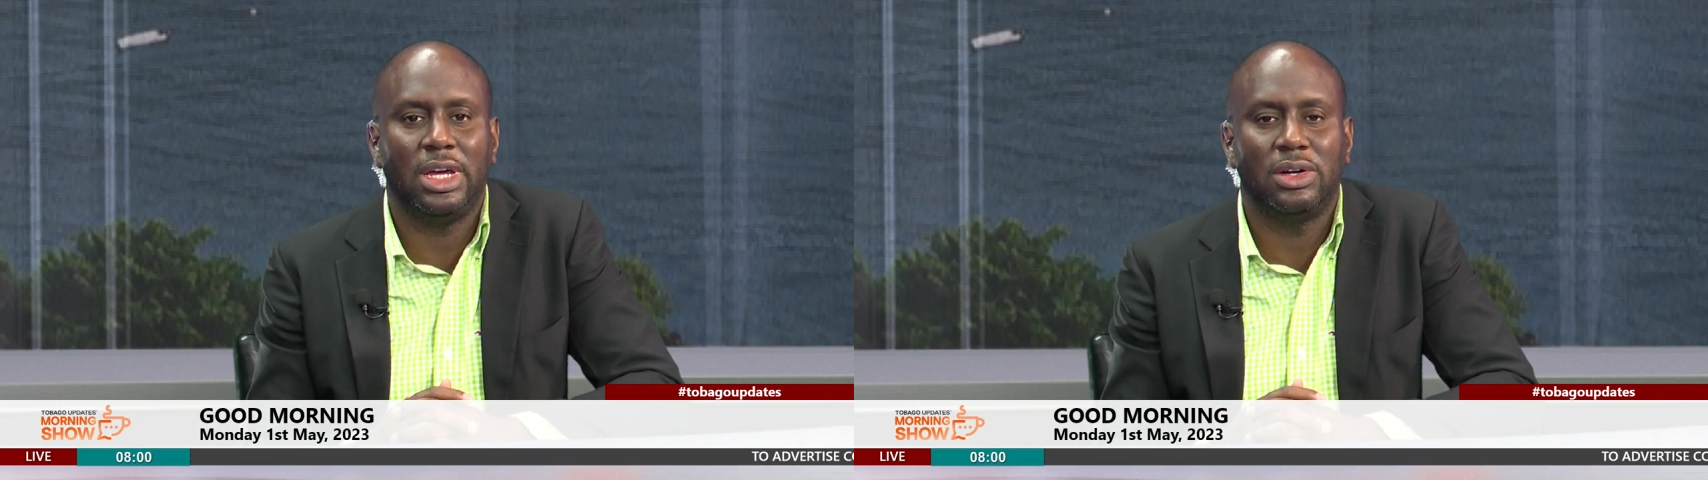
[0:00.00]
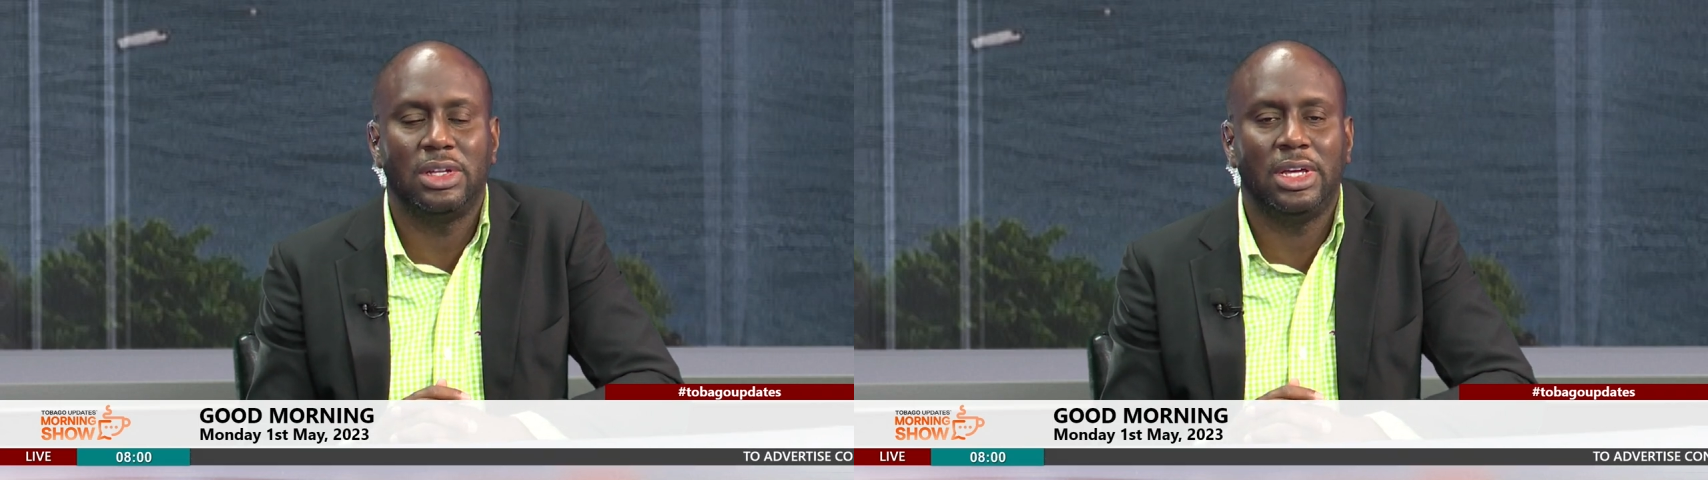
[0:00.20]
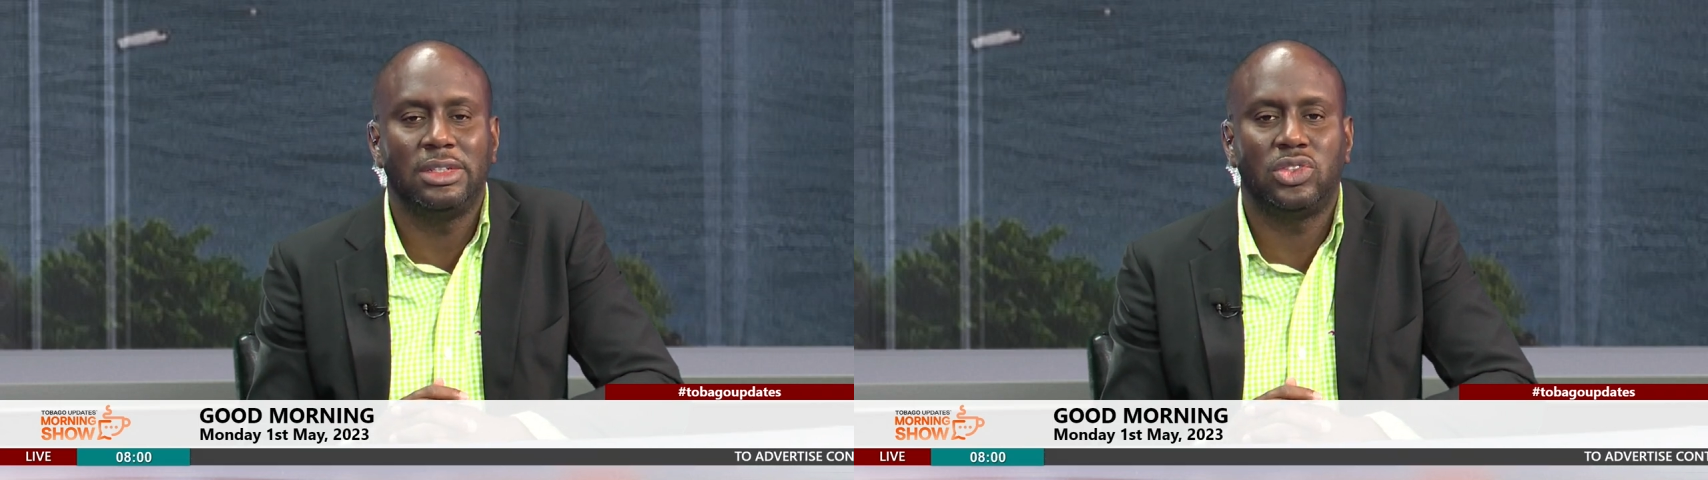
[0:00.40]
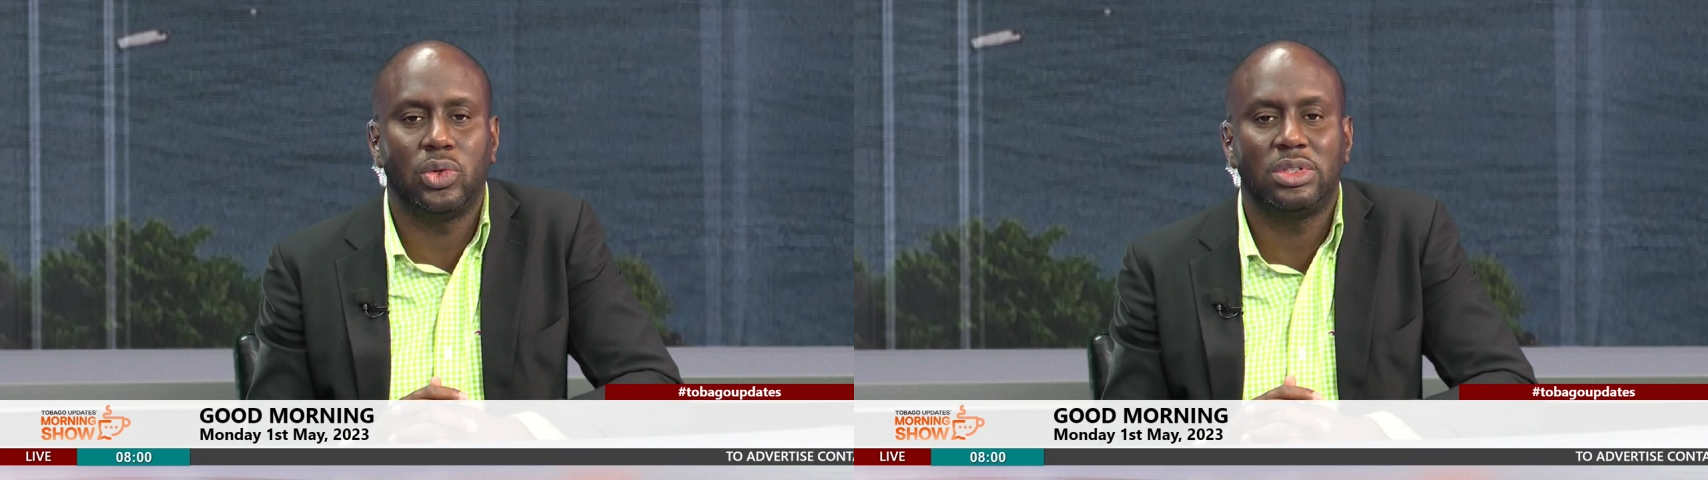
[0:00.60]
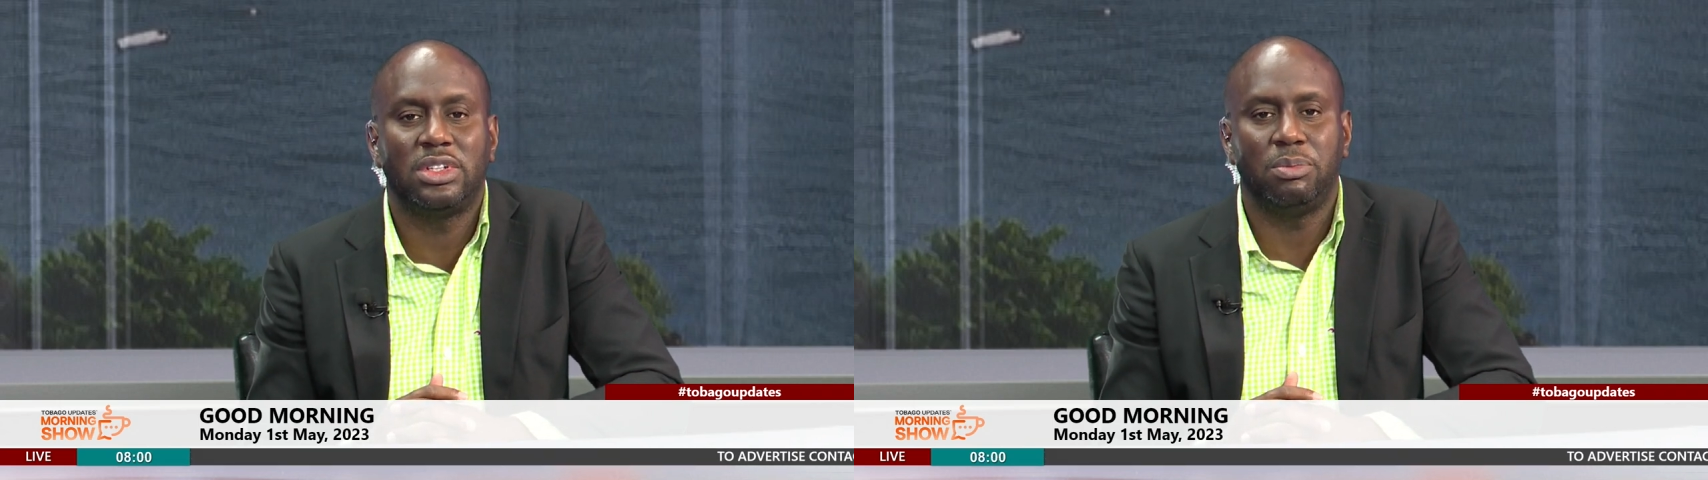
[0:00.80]
on
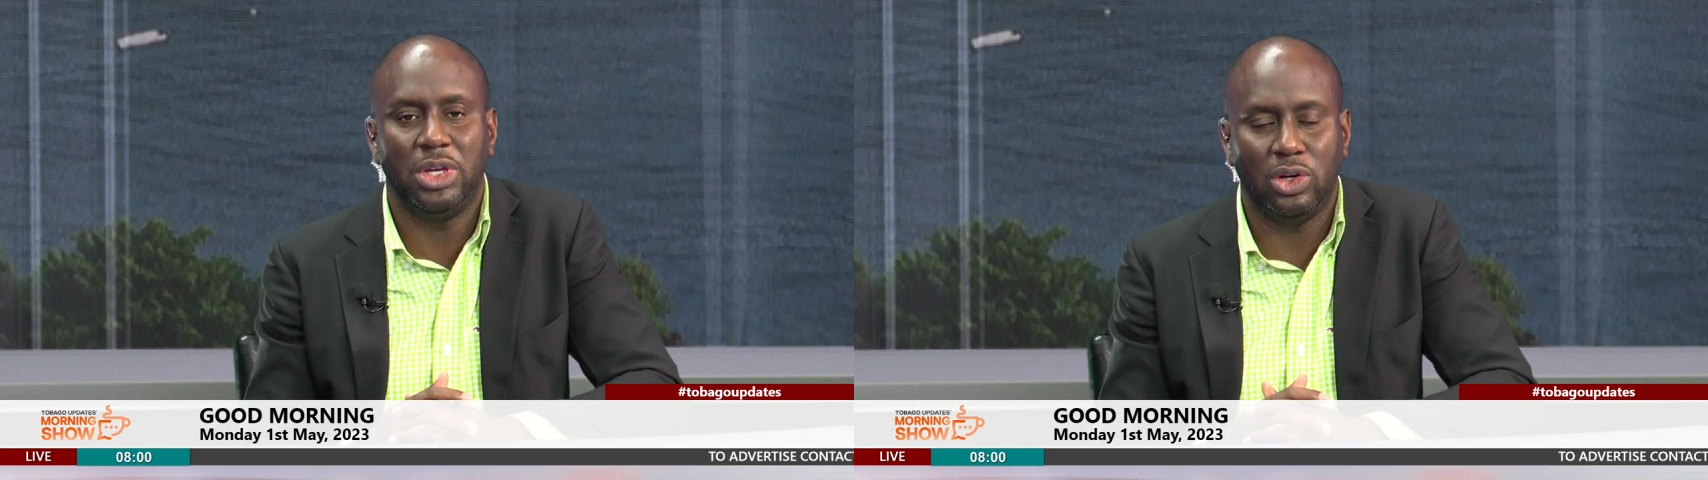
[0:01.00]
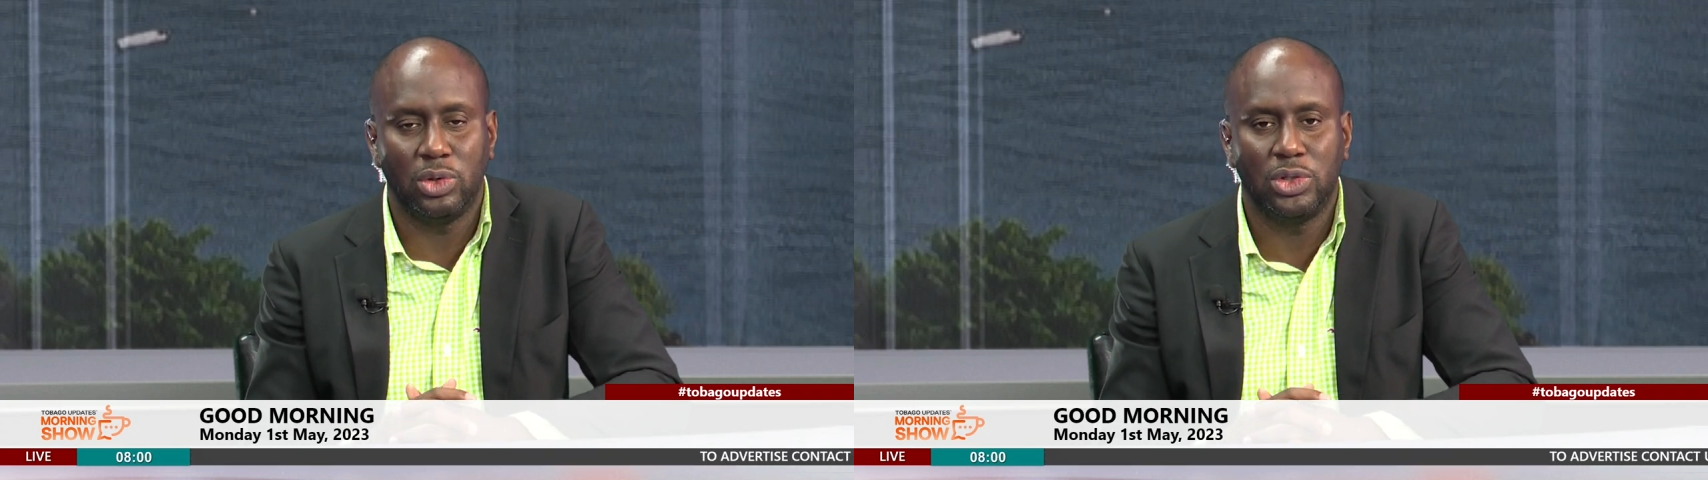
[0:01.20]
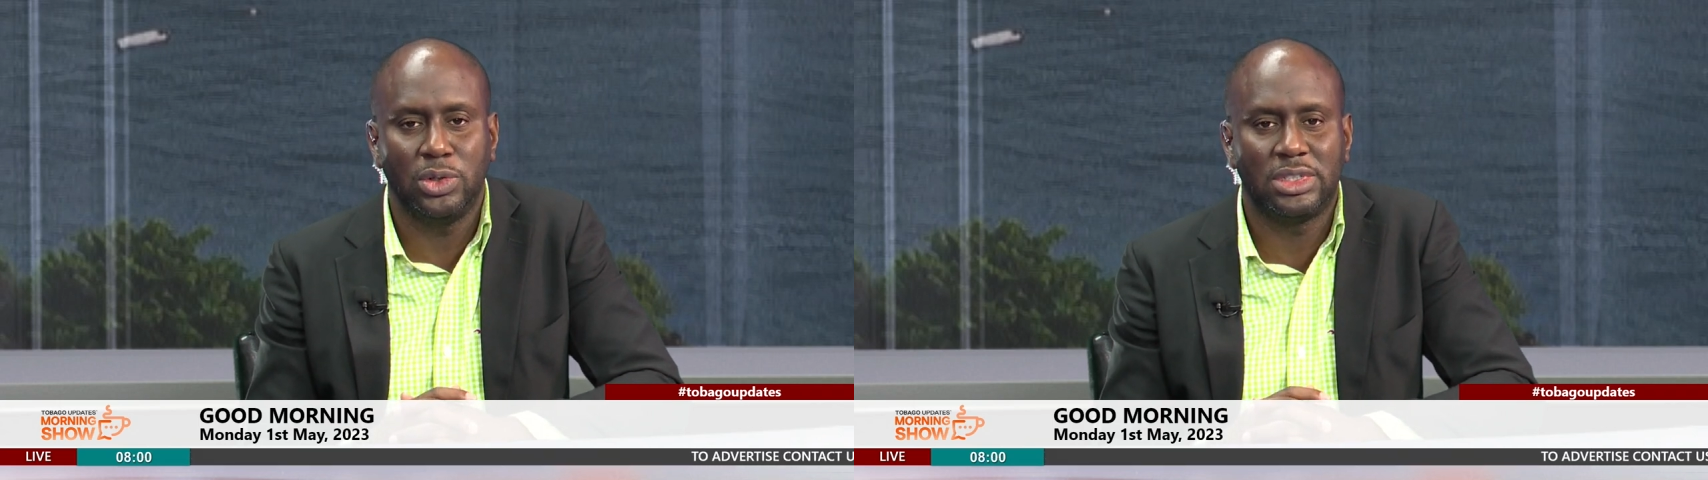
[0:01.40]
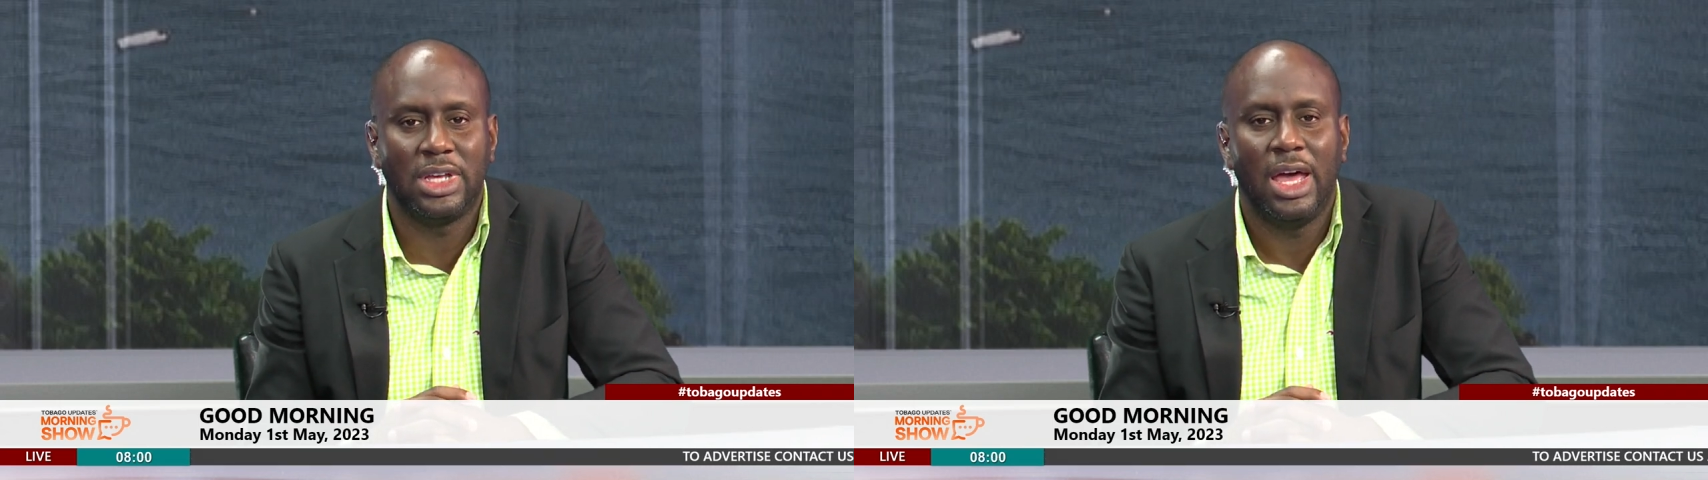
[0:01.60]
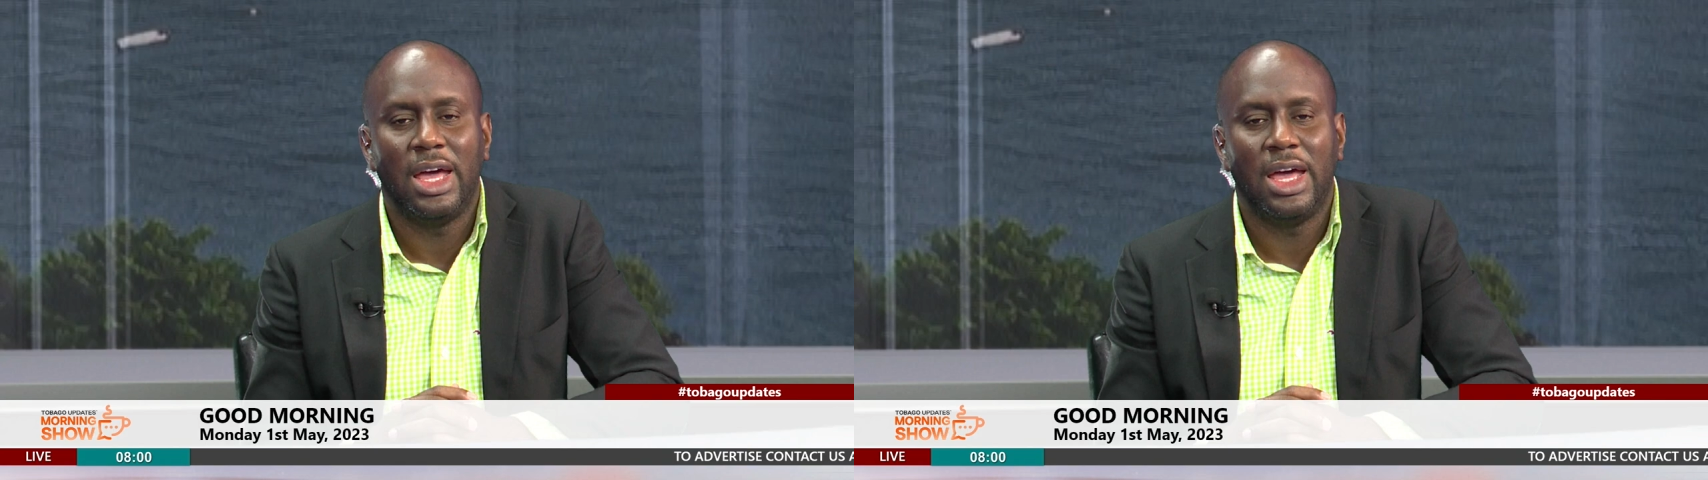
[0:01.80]
into Tobago Notes